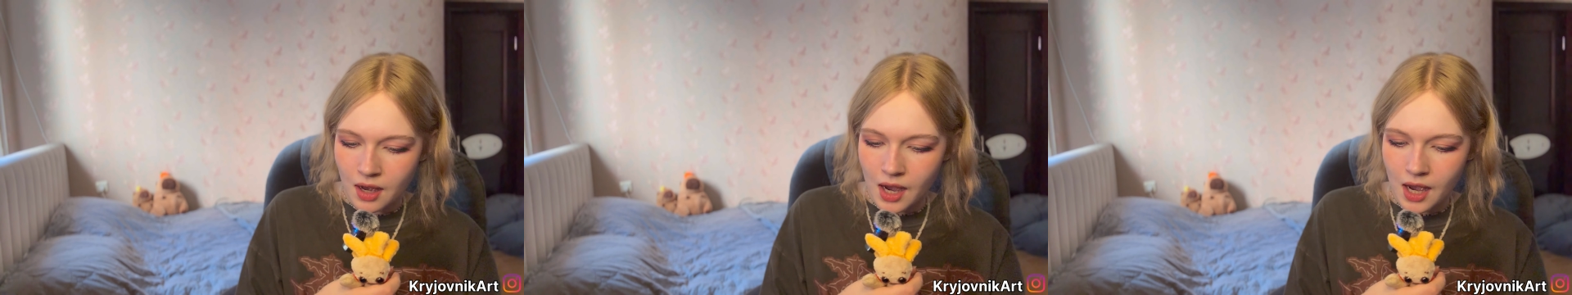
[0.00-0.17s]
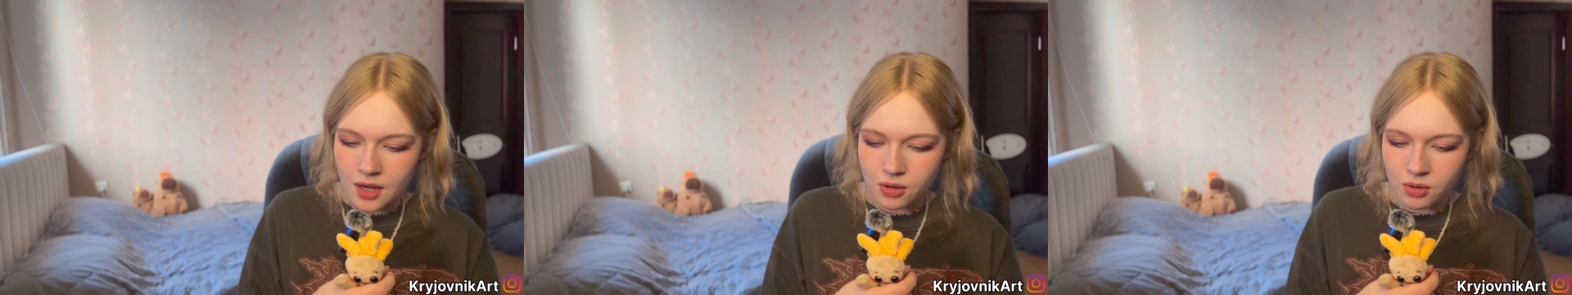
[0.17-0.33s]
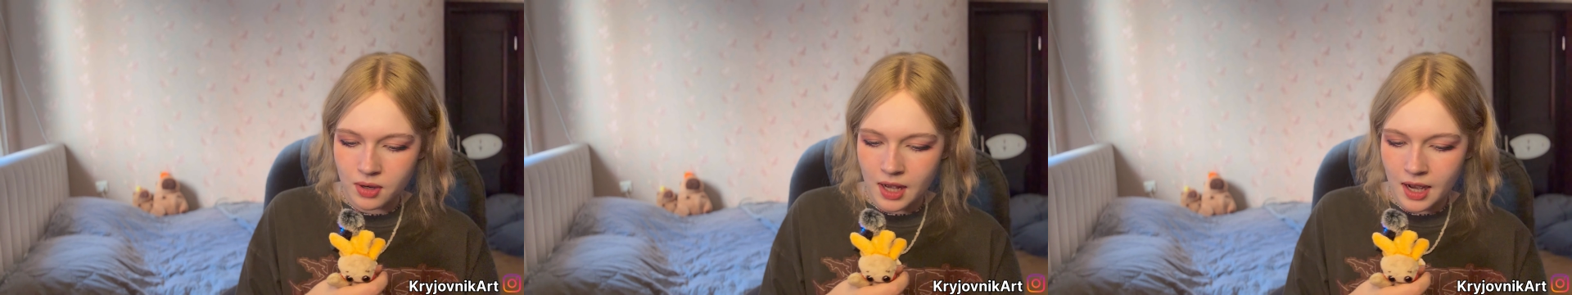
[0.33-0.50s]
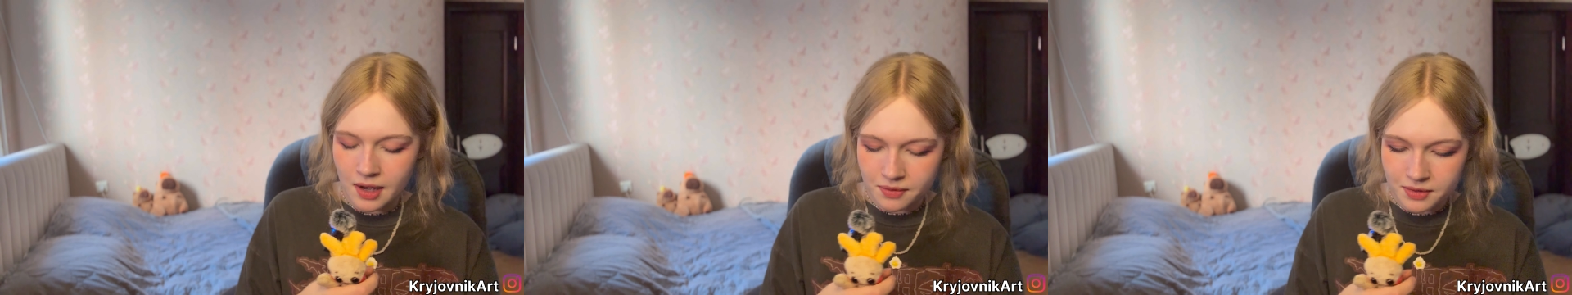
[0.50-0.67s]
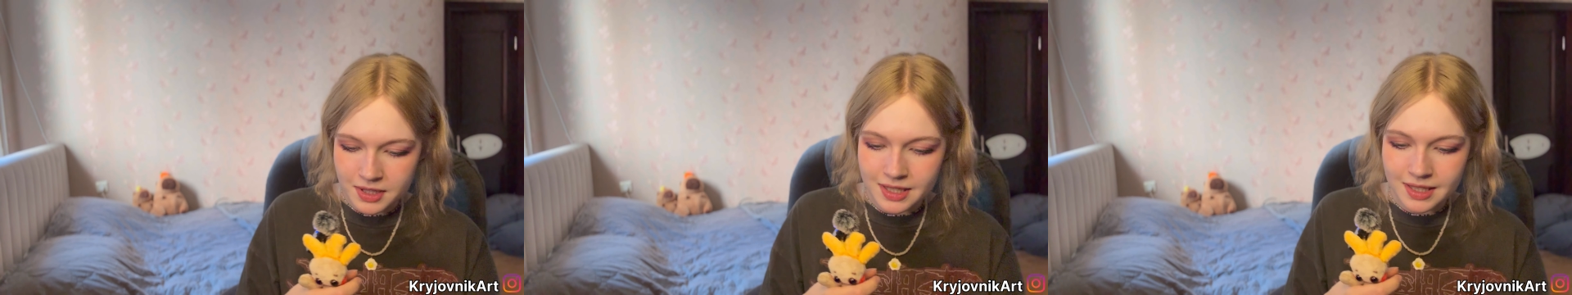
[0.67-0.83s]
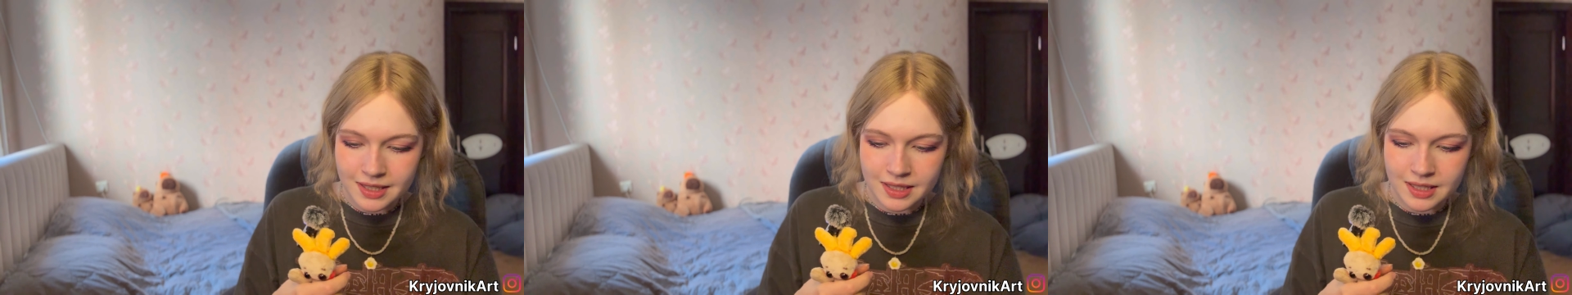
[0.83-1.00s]
I don't have
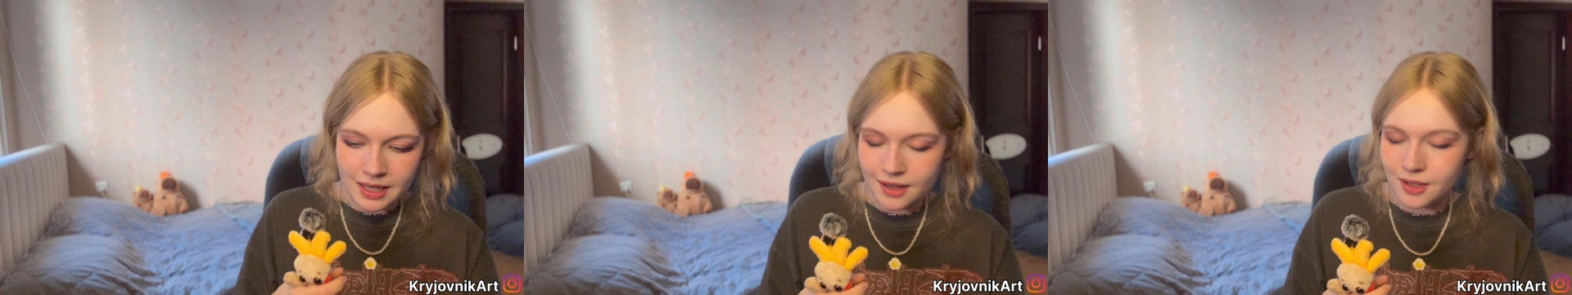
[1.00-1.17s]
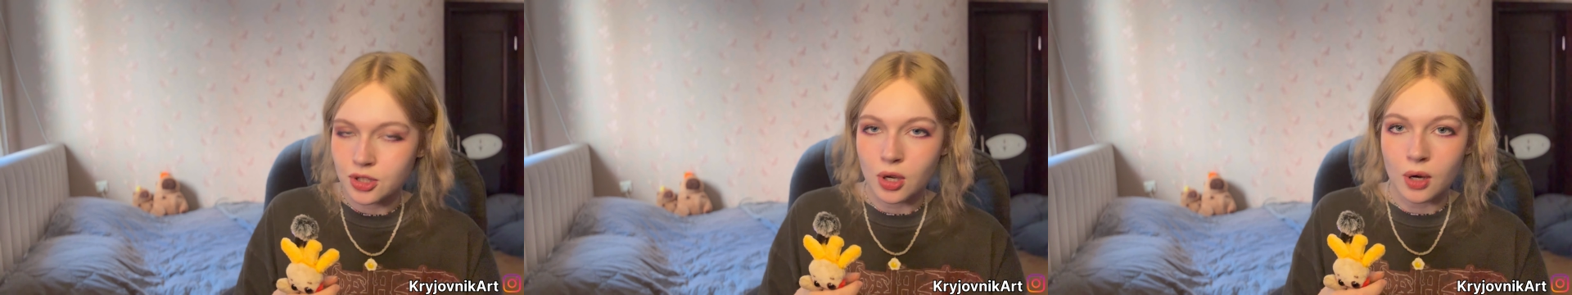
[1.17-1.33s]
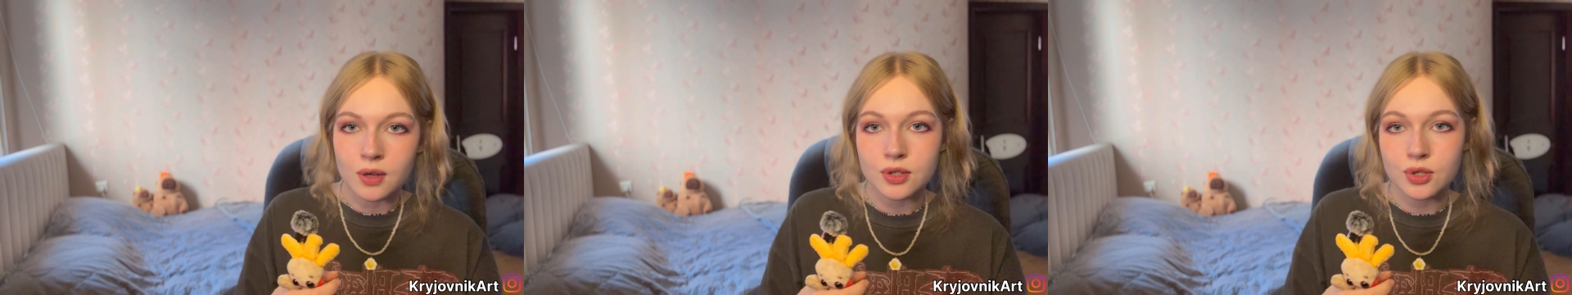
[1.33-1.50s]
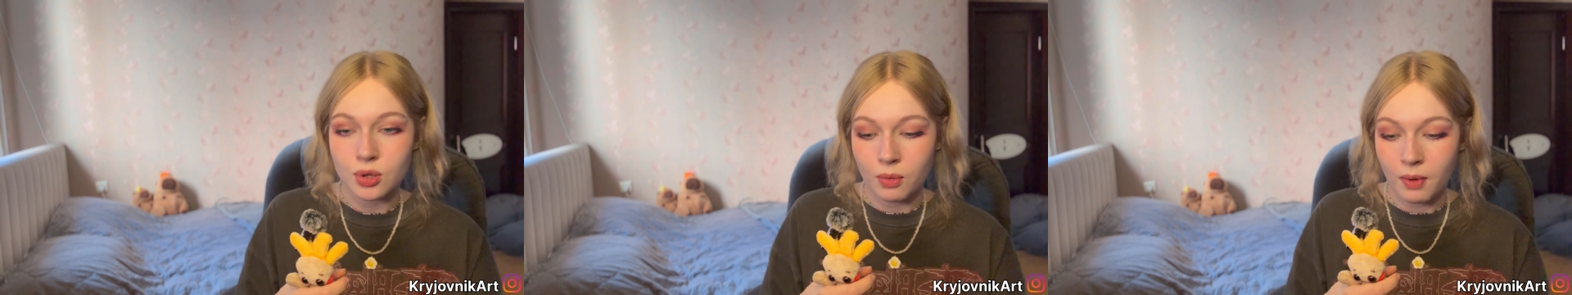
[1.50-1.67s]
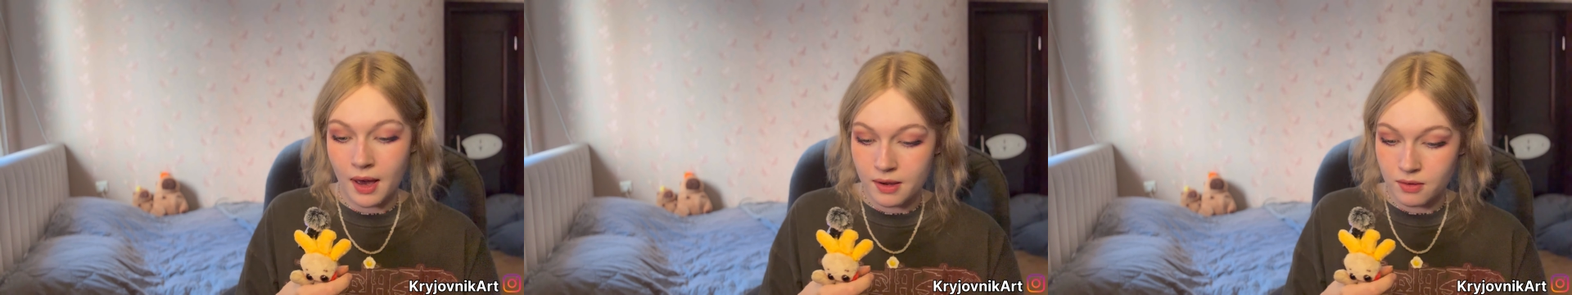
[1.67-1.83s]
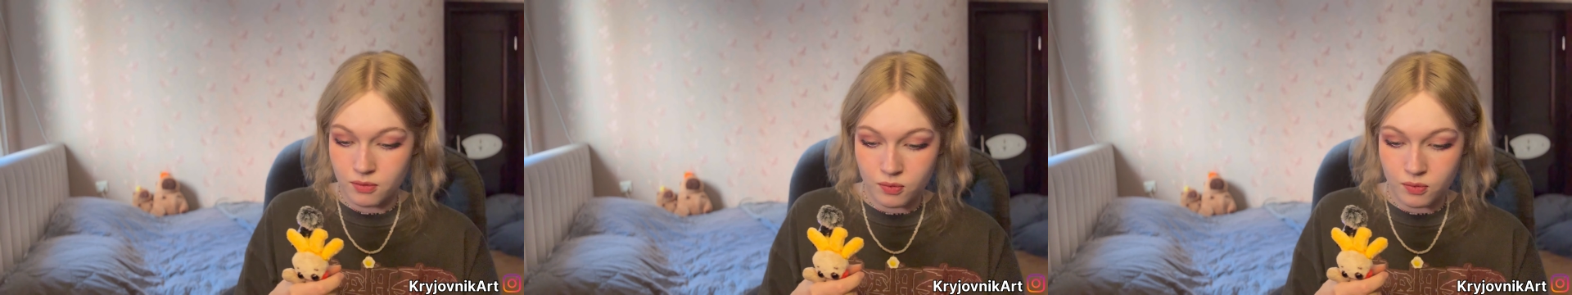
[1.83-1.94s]
TikTok, so I